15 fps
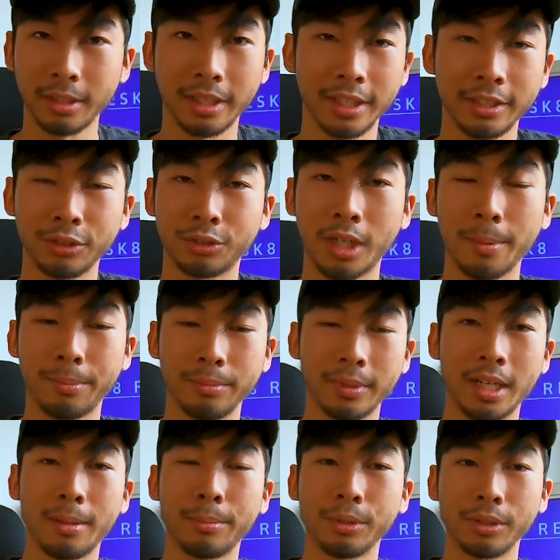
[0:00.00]
again, drop them
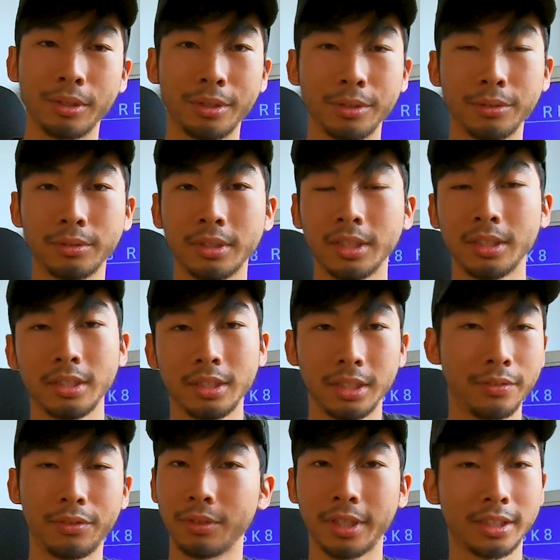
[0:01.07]
down below.
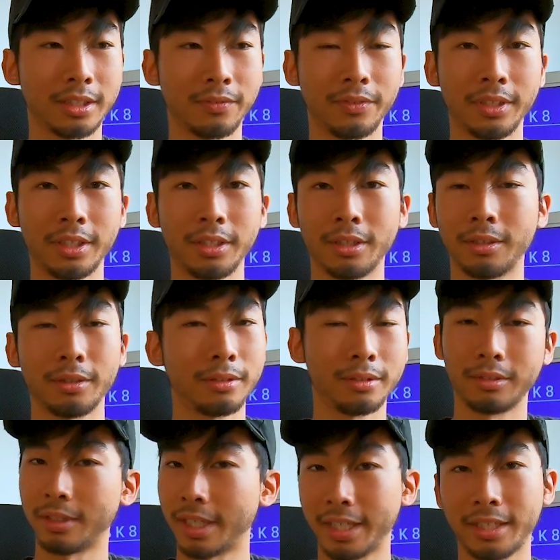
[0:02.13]
If you like the video,
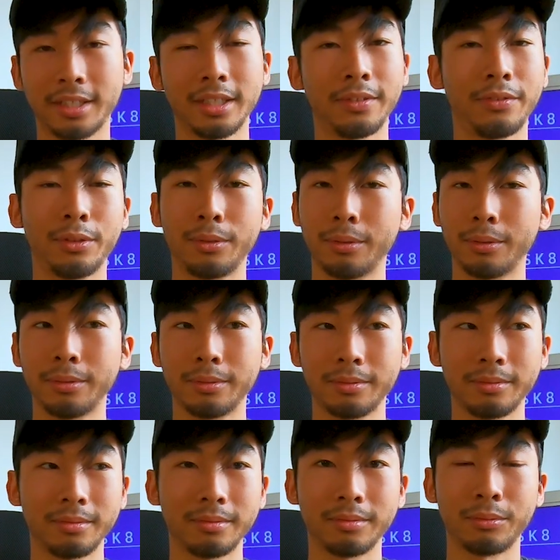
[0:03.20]
like. If you
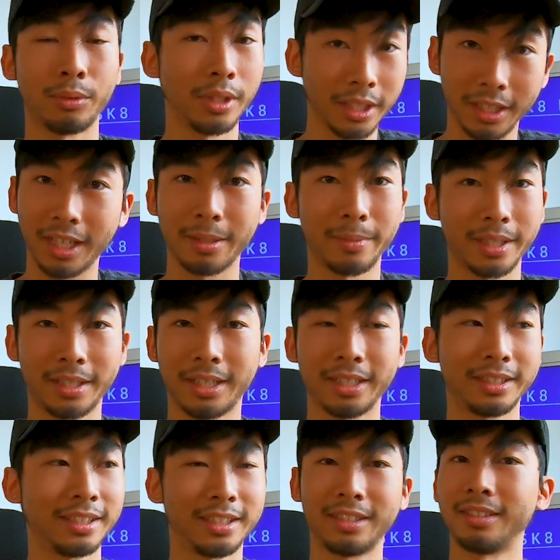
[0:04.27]
really like my
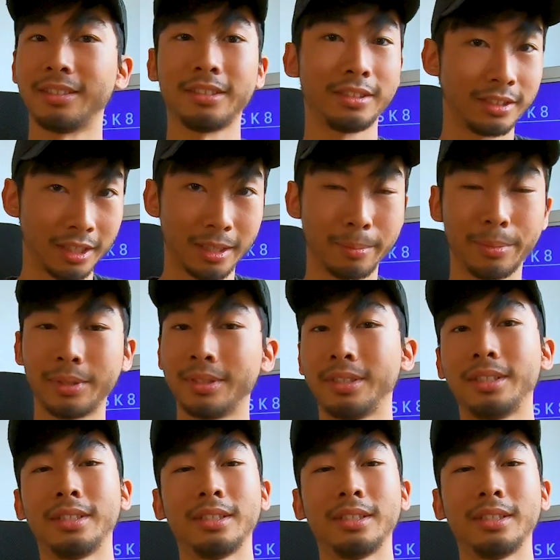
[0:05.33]
content, sub.